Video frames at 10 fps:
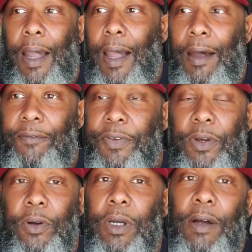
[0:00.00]
I
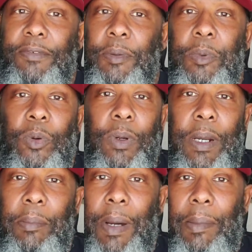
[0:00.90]
feel comfortable when
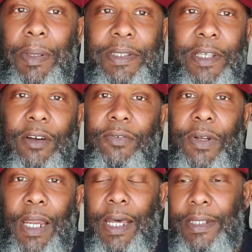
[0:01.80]
I'm by myself a
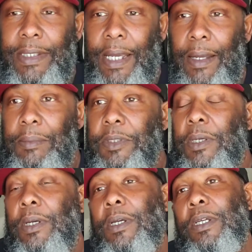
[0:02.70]
lot of times.
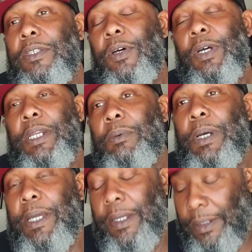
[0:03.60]
So
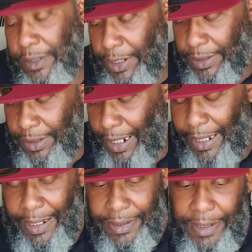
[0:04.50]
anyway, just
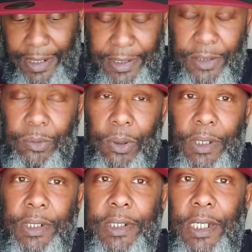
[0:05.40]
like I said, just
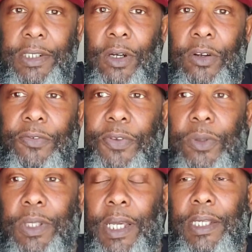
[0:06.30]
wanted to touch on a
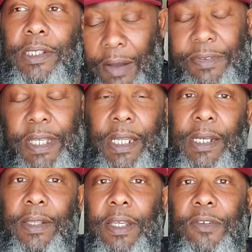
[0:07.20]
few things. I've said
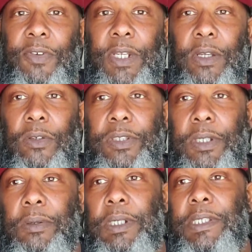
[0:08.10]
in these video
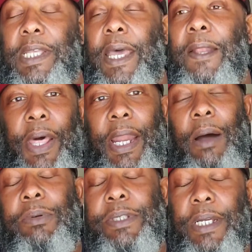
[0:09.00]
series that
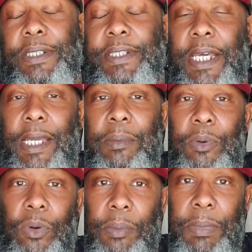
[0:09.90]
I was
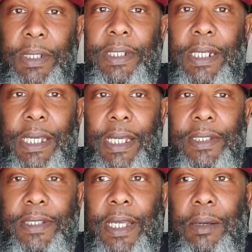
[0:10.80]
unstable and mentally
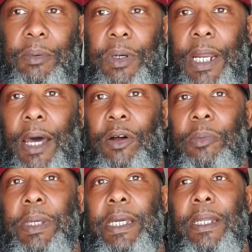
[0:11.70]
unstable. And I
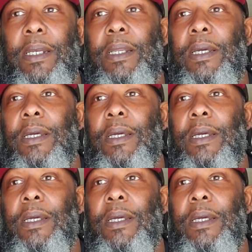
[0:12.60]
don't mean,